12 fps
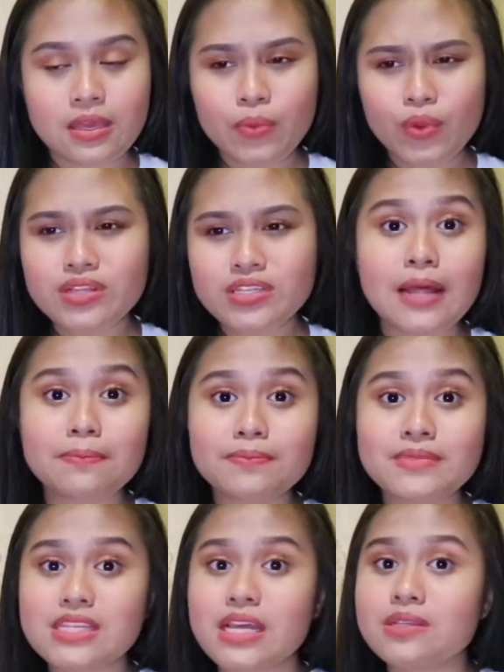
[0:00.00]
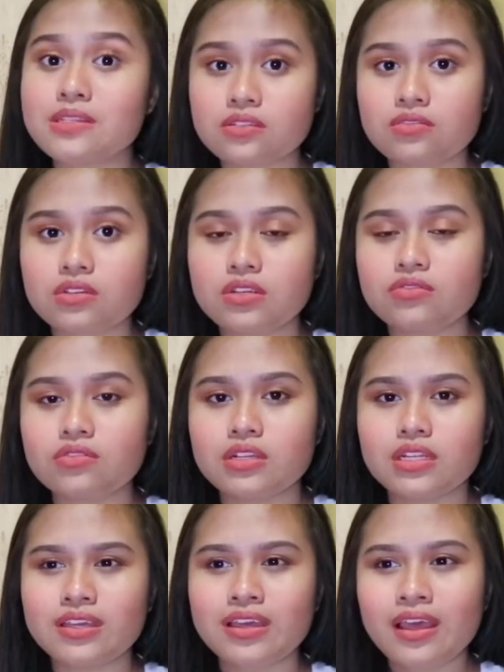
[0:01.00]
because some sunscreen
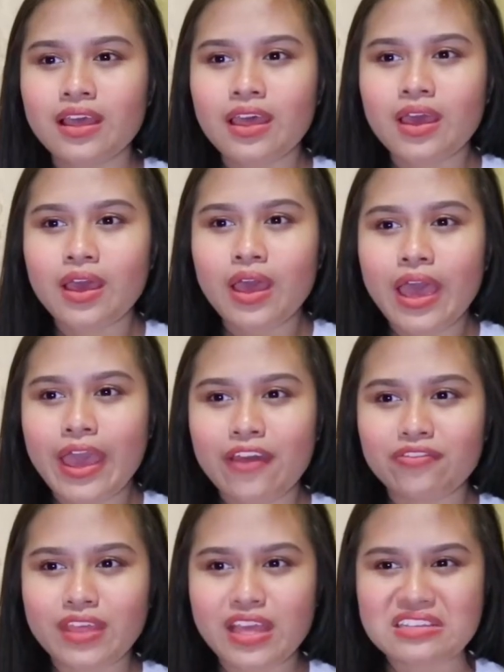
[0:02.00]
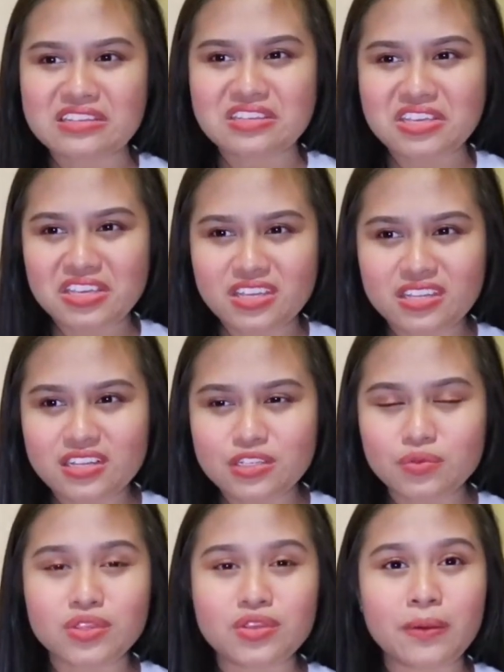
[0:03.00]
really have that stickiness
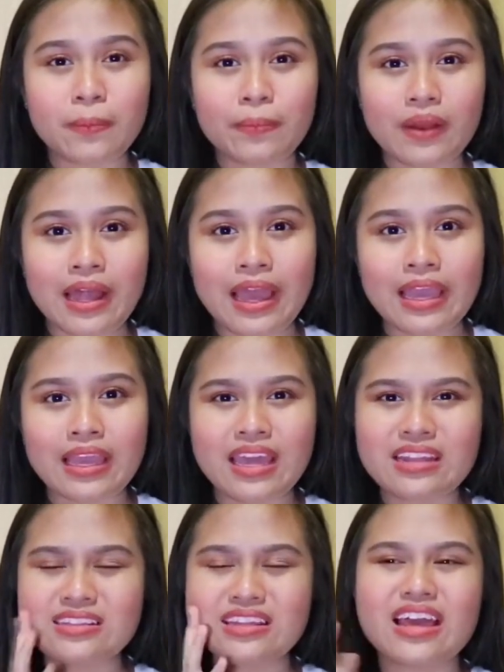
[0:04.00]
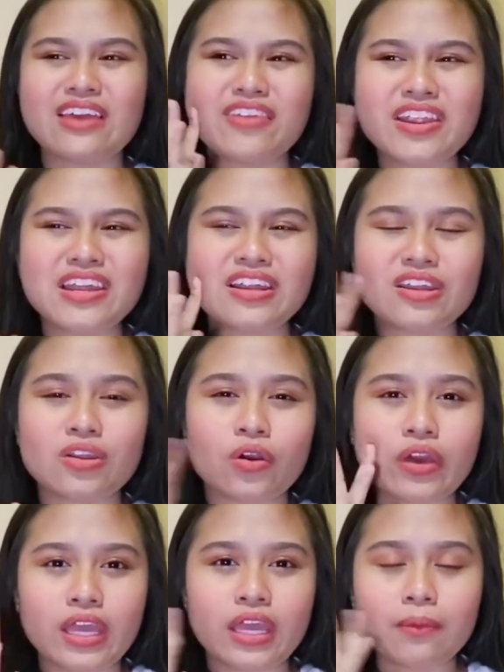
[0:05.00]
when you apply it, and it's like very
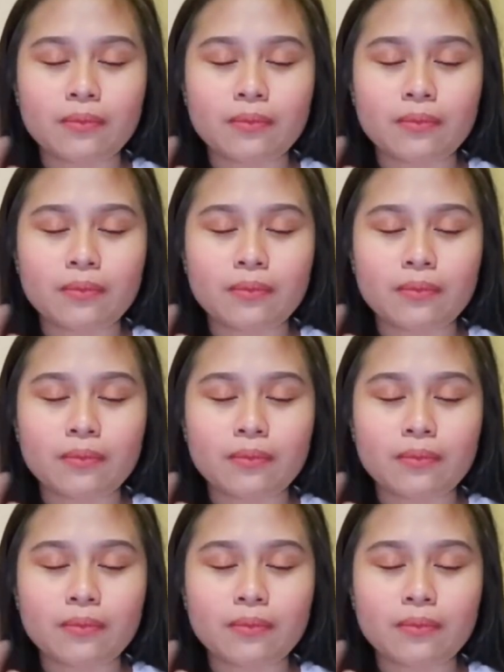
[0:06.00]
annoying.